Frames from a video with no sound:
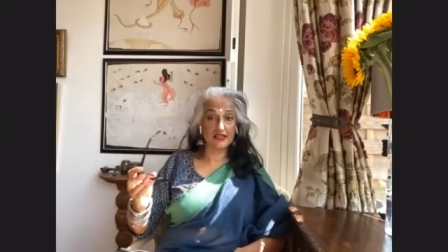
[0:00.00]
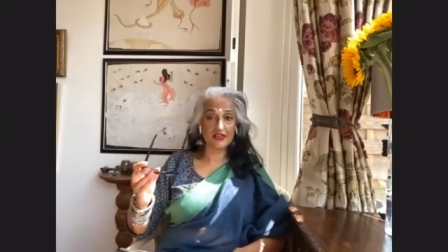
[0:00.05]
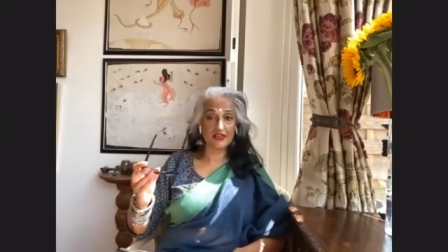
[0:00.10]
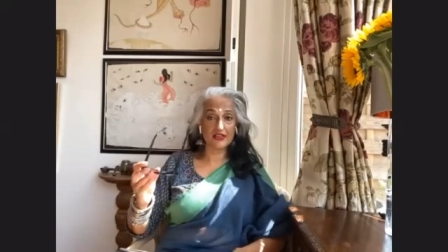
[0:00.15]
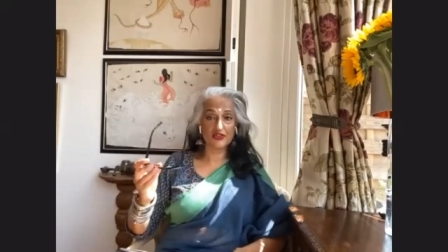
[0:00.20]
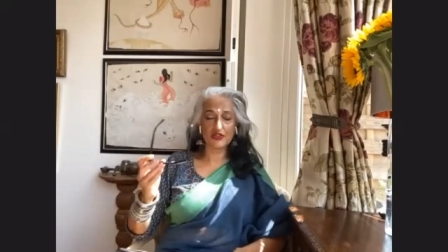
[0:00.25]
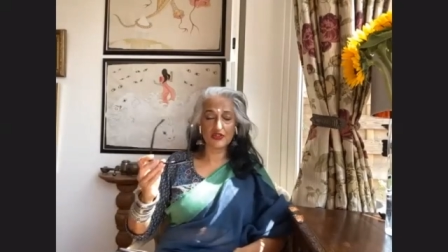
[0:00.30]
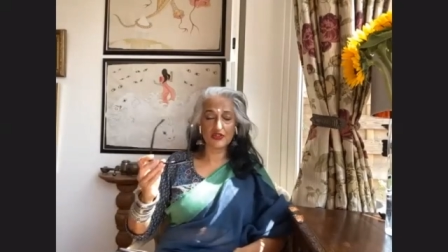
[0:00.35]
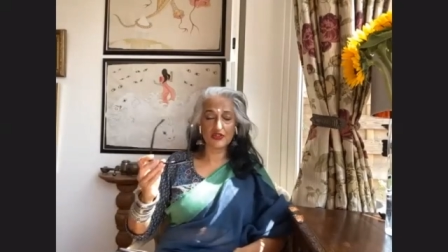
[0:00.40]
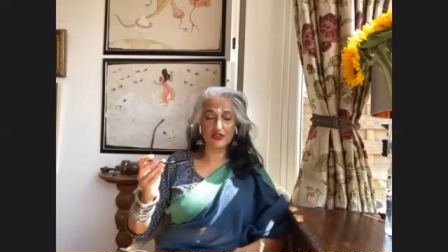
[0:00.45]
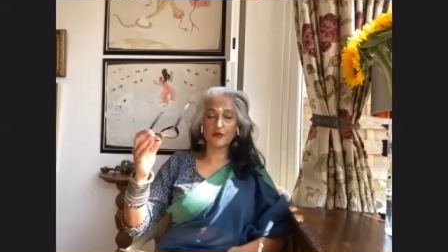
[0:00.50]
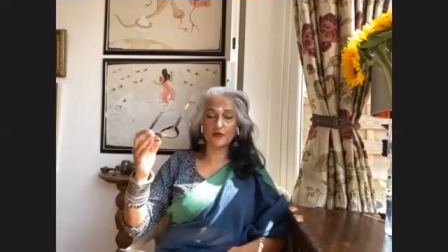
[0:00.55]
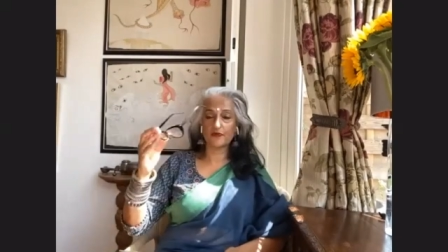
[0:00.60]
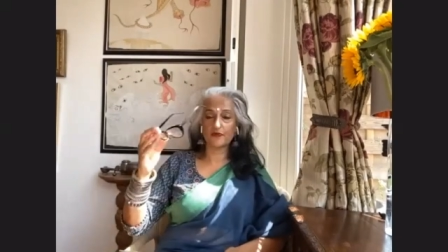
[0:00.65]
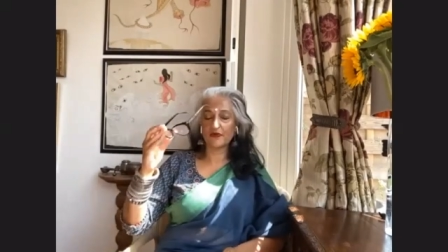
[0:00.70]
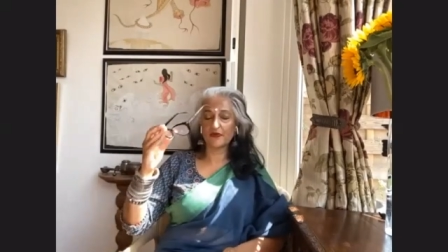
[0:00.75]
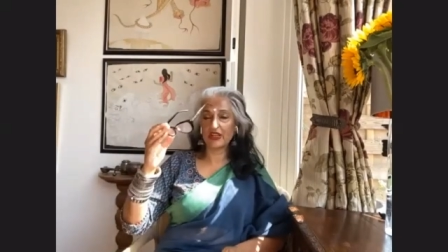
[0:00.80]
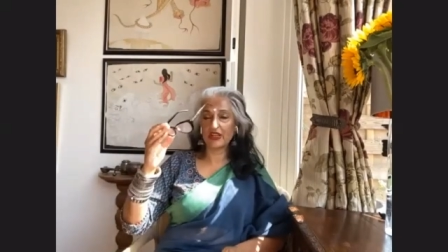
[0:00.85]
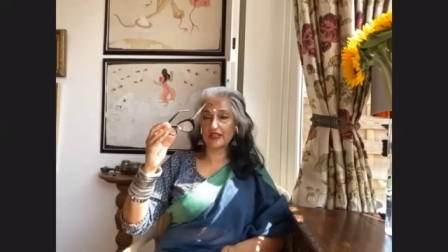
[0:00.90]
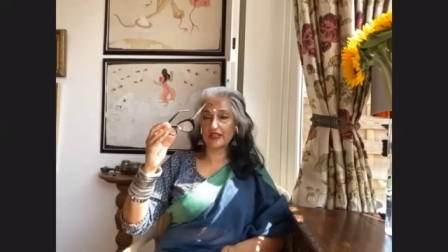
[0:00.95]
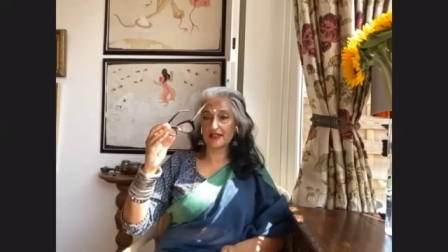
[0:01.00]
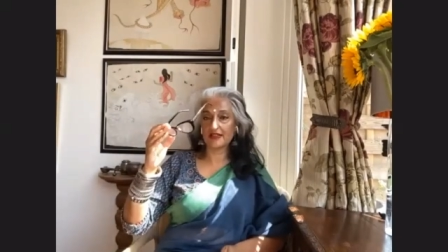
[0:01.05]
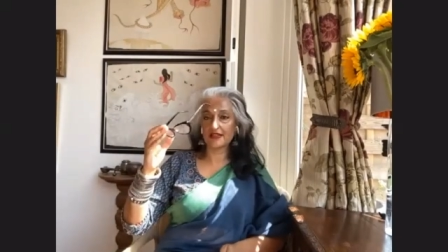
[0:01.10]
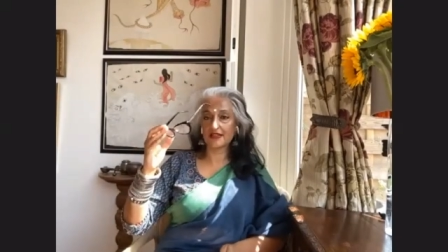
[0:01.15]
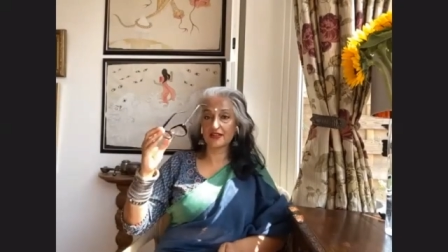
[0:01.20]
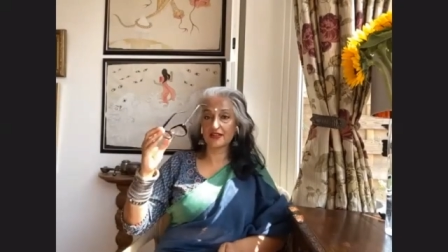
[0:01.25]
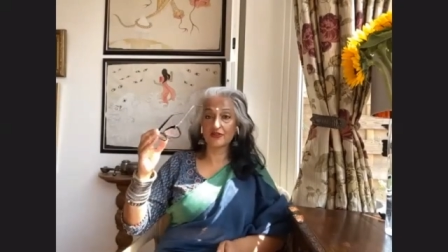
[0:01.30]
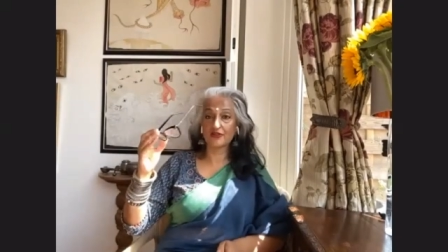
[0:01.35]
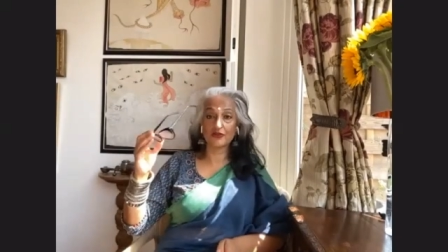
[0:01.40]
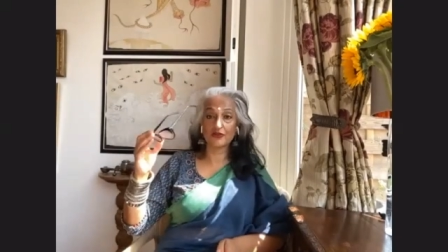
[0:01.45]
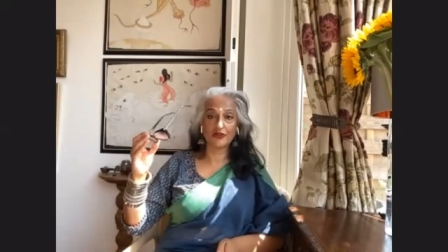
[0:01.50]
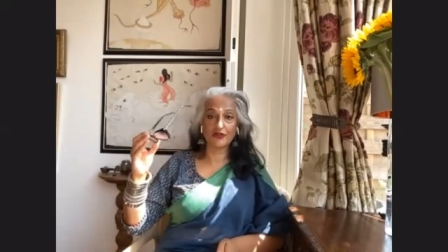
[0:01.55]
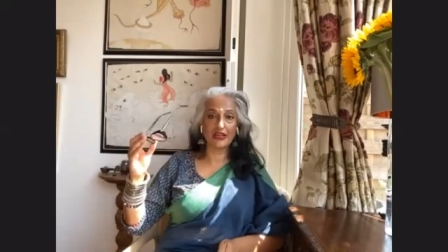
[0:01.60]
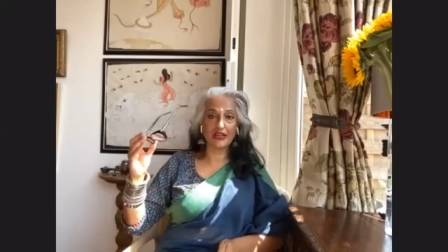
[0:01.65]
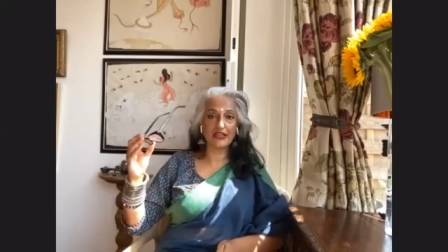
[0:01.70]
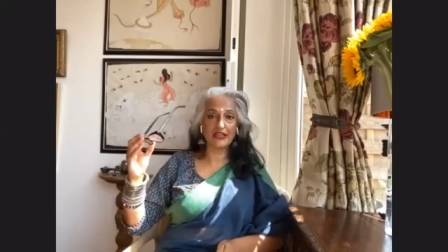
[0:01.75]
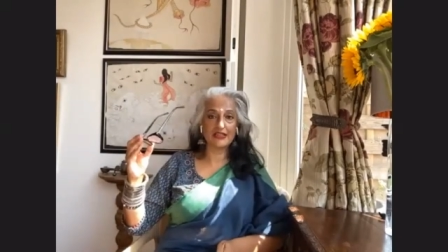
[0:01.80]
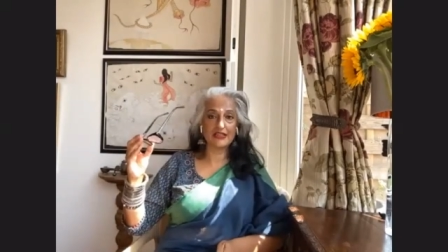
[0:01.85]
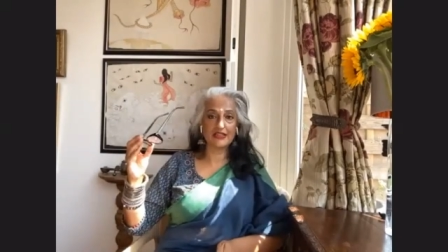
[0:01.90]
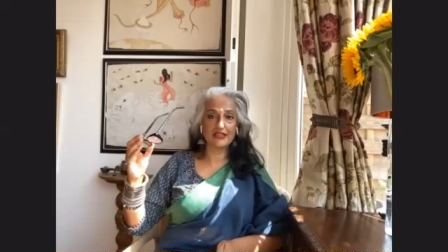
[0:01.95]
So it's a great day to
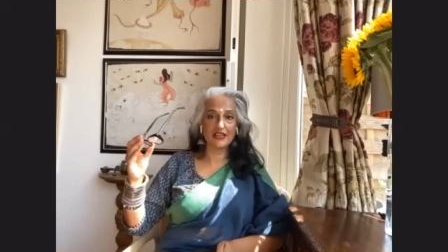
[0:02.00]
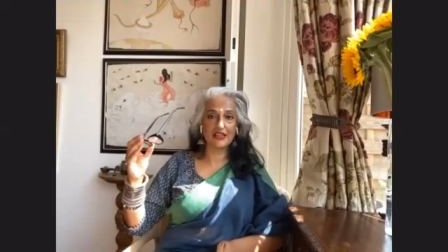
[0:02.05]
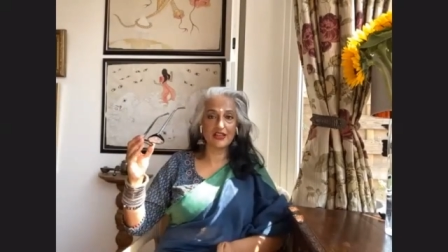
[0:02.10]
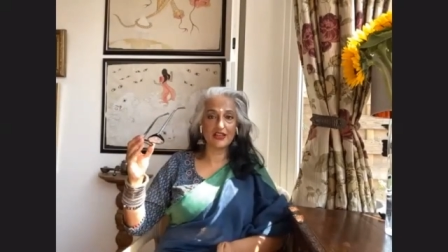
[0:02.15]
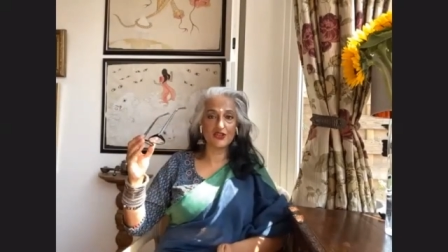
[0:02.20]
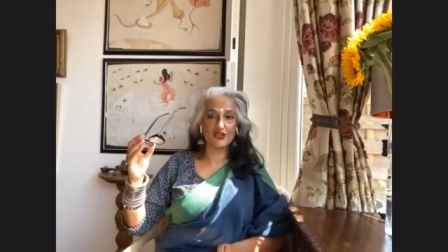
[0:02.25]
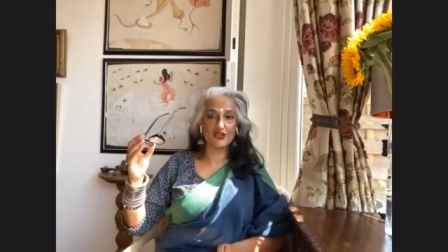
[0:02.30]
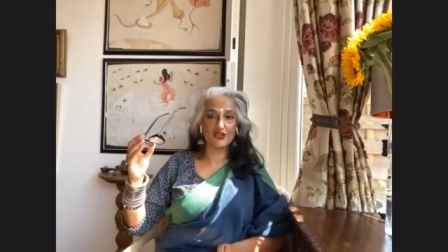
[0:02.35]
discuss